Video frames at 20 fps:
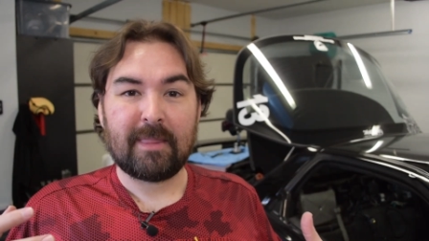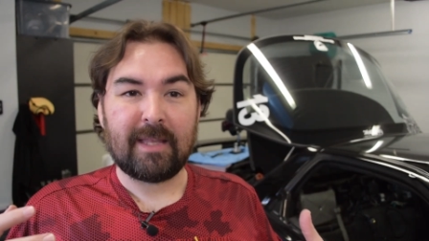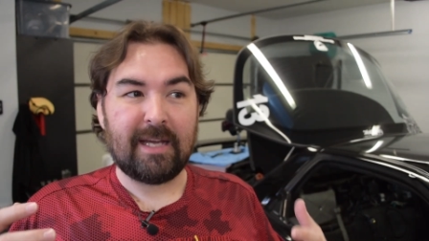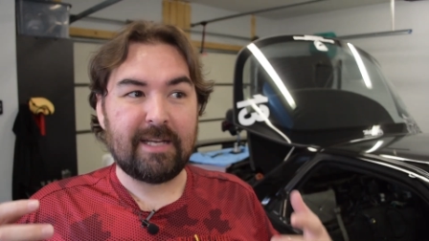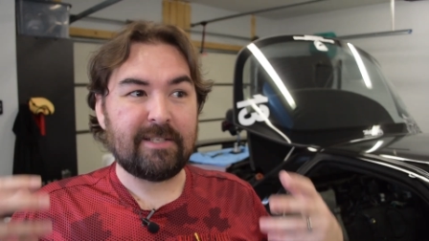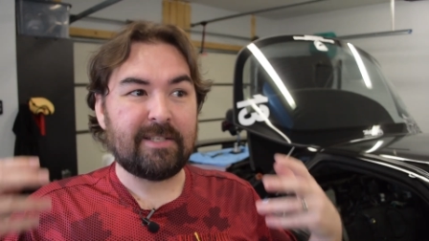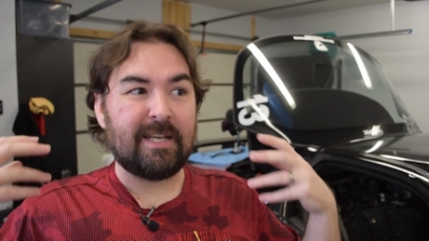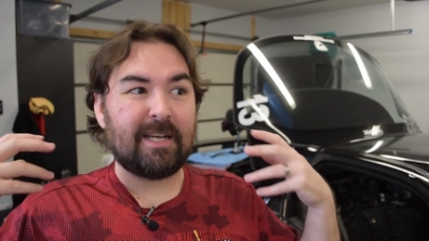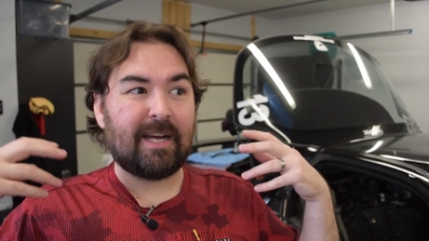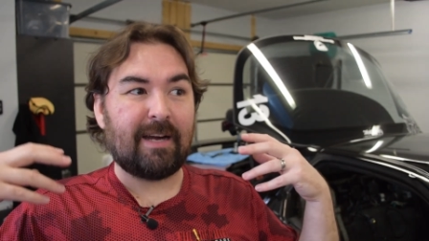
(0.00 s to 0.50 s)

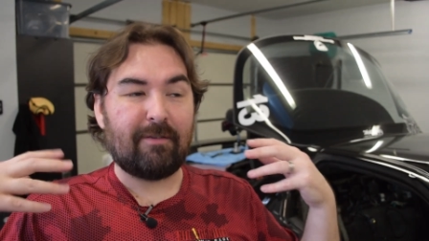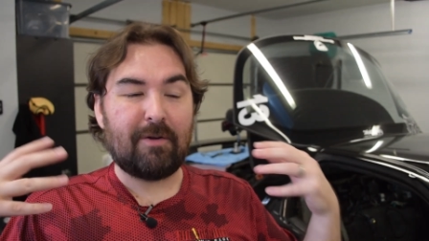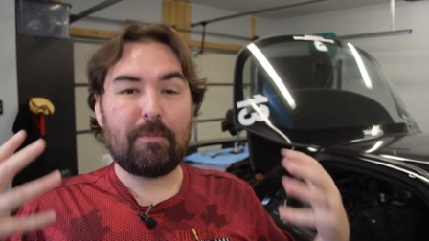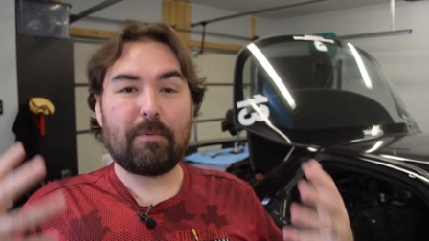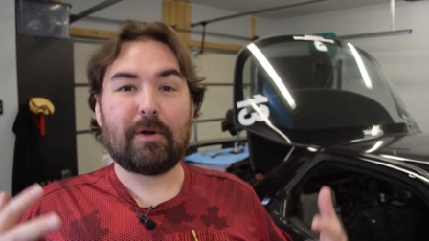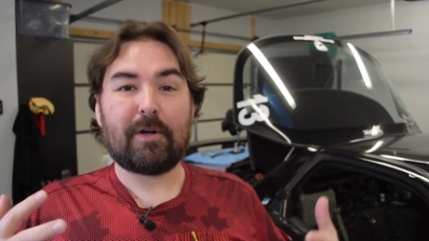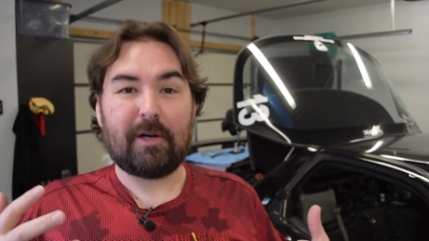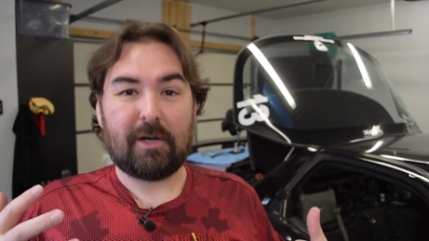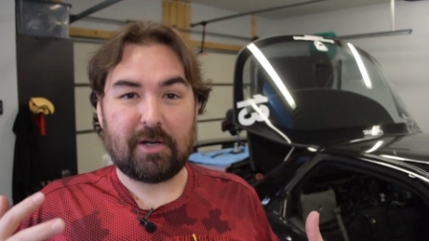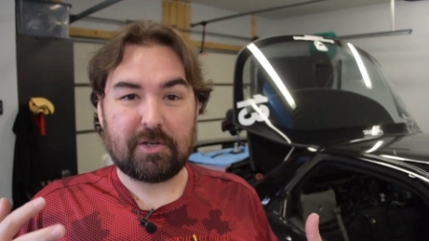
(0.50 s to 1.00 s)
and take every
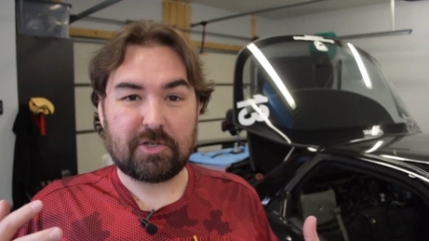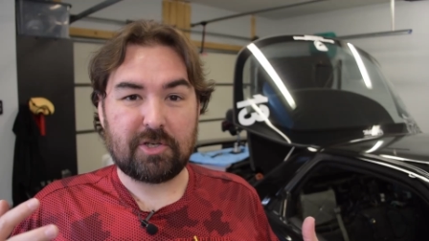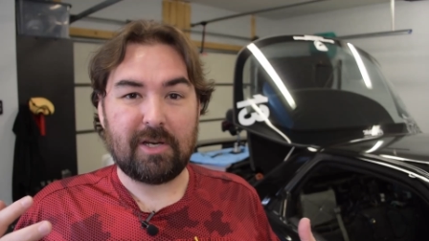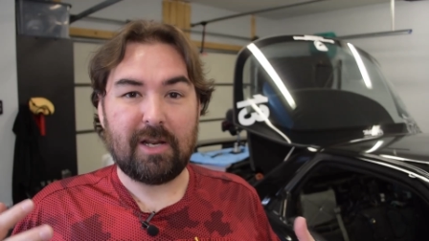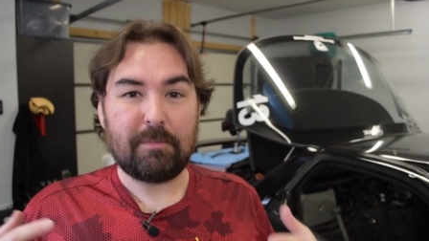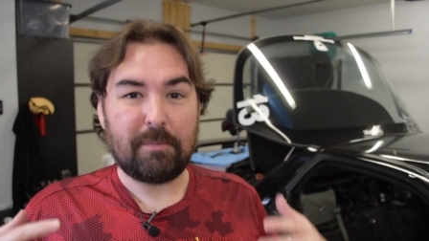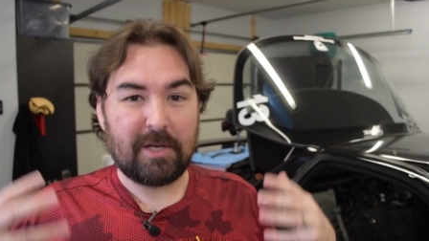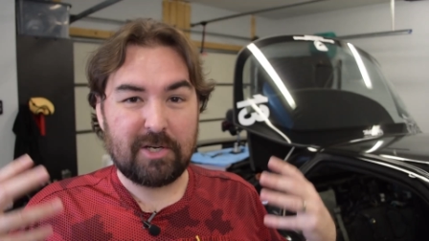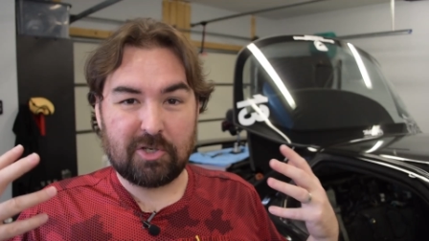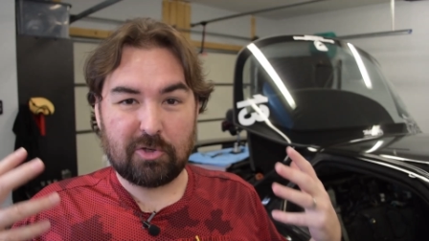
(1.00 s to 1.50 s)
precaution
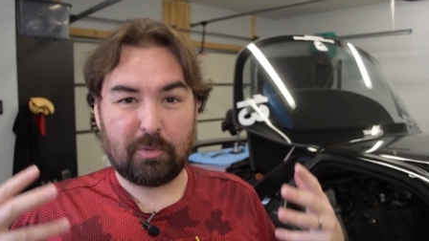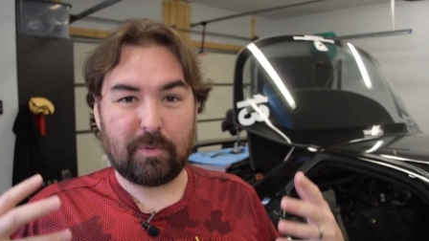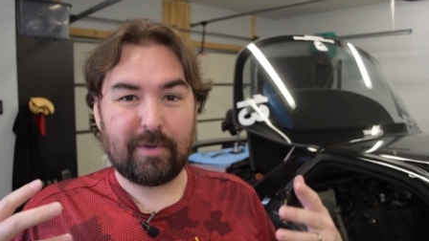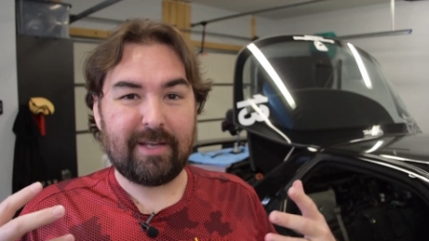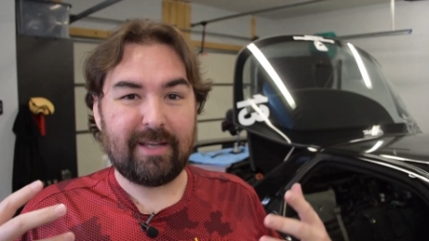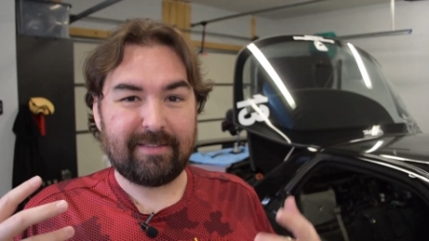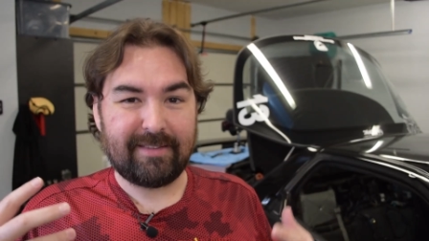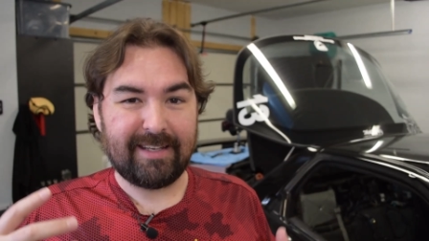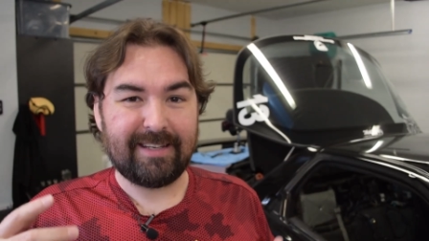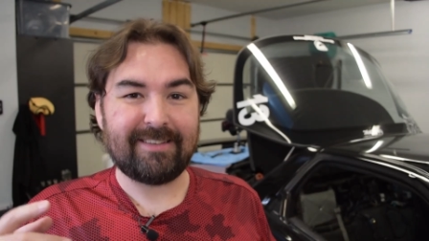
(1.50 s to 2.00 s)
and make sure we
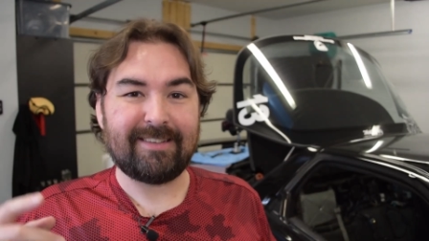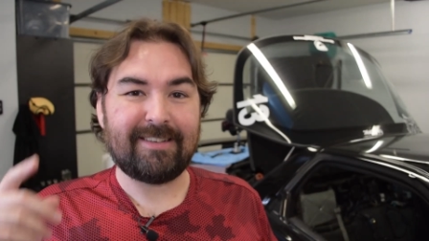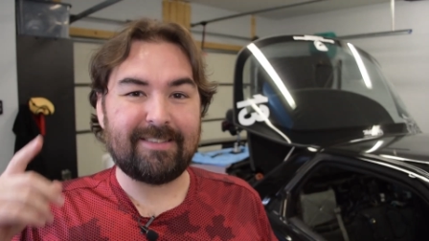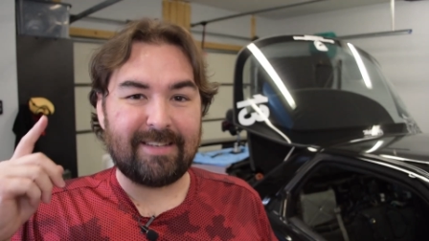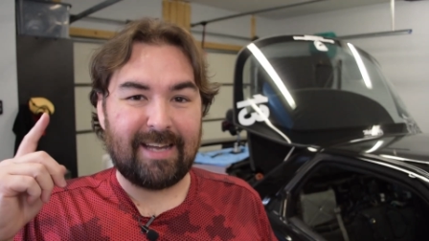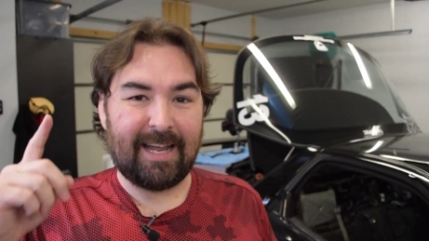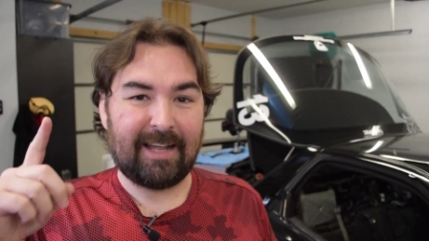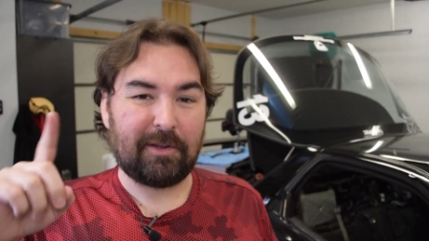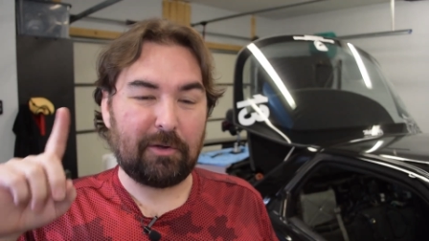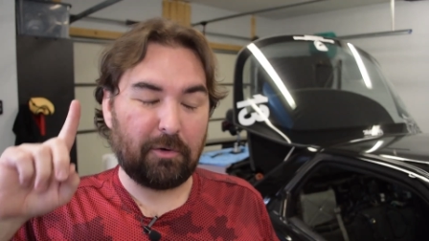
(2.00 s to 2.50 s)
get things
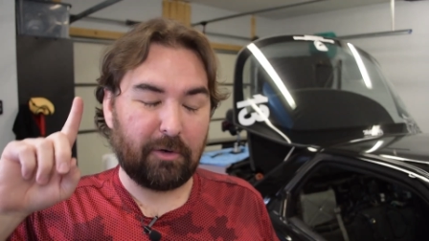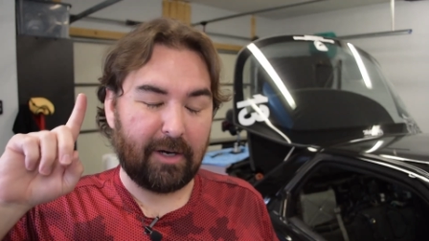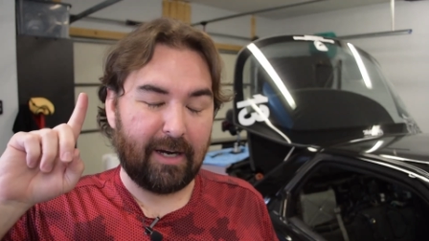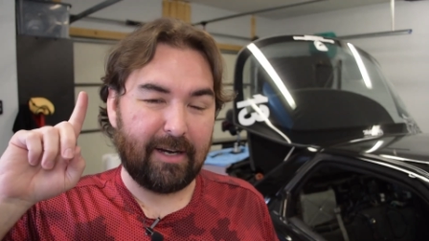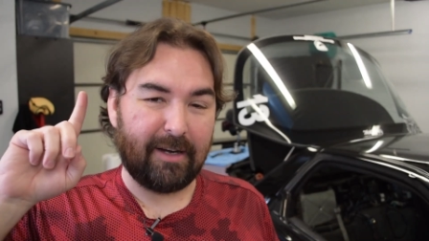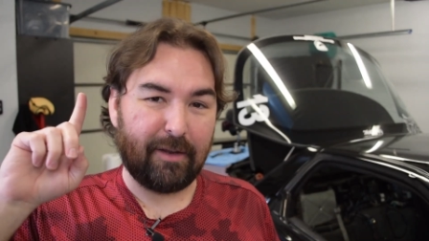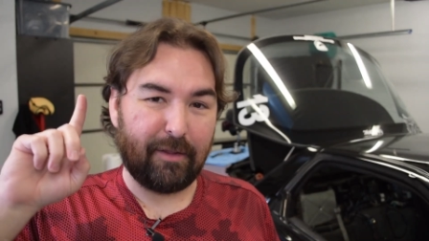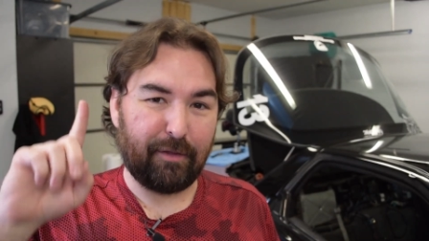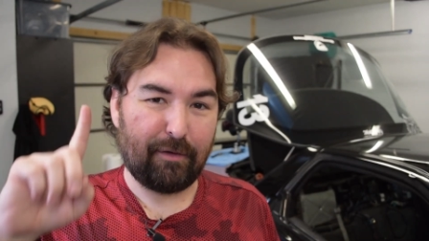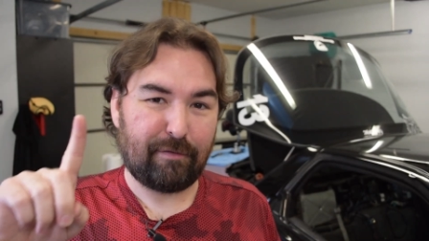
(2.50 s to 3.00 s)
exactly
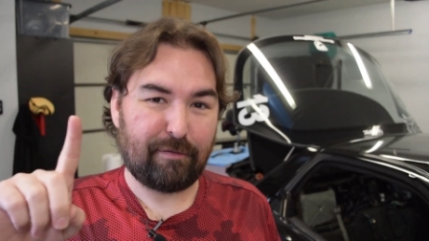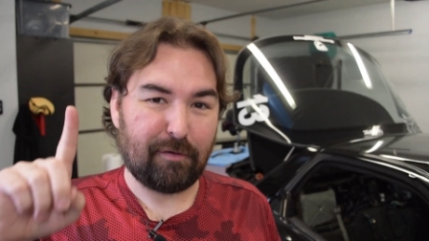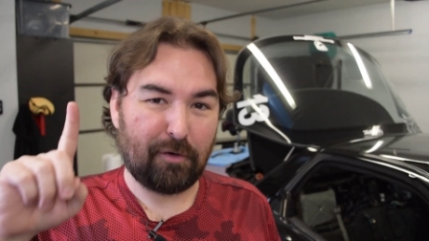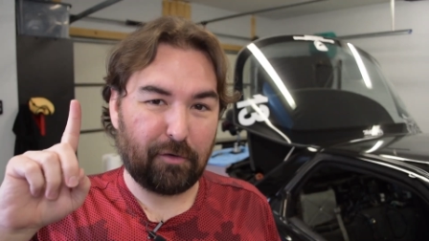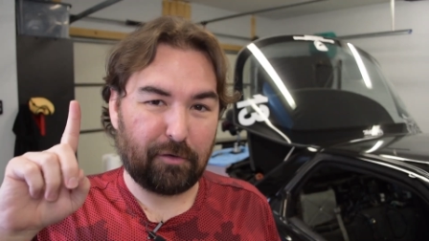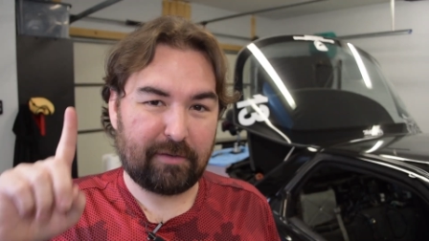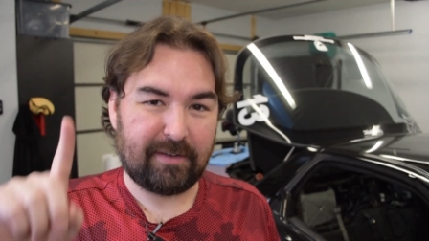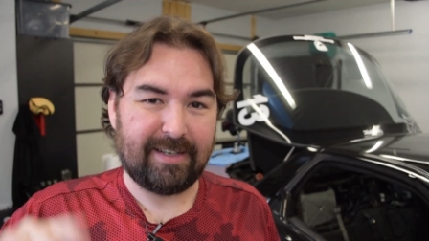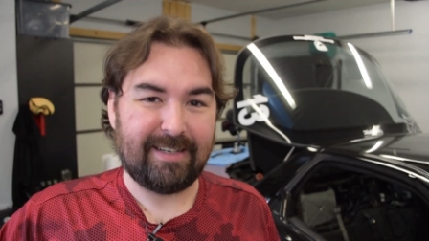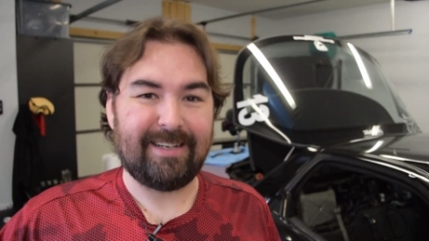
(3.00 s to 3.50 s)
right the
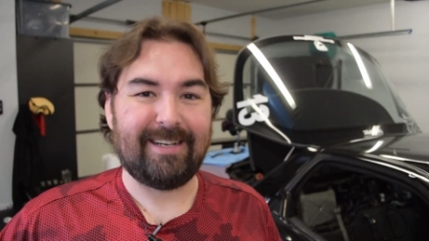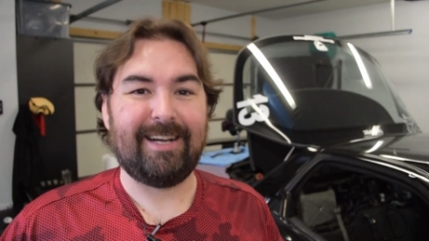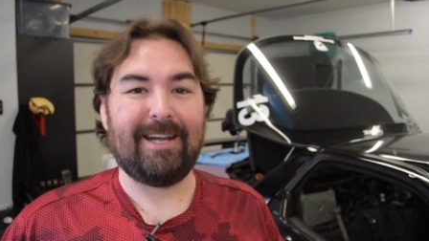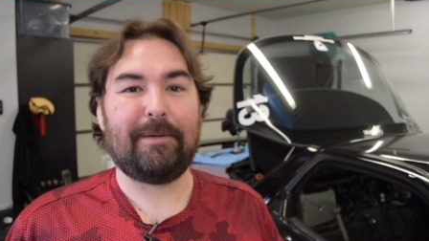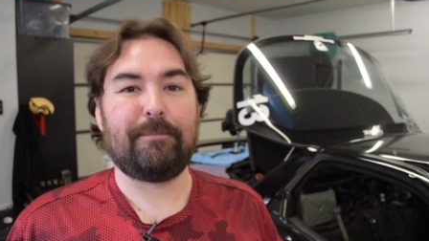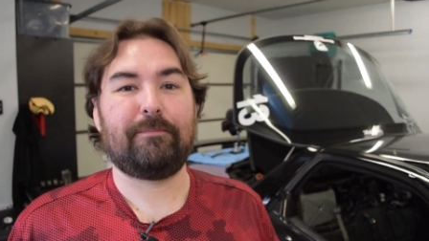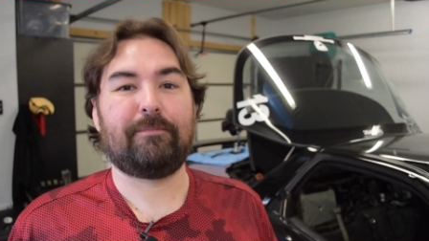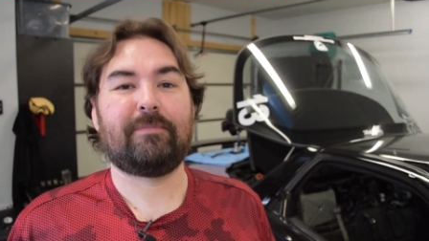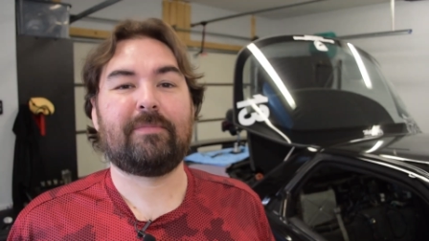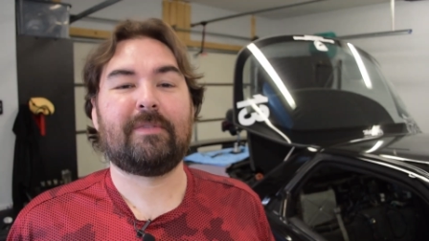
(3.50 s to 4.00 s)
first time.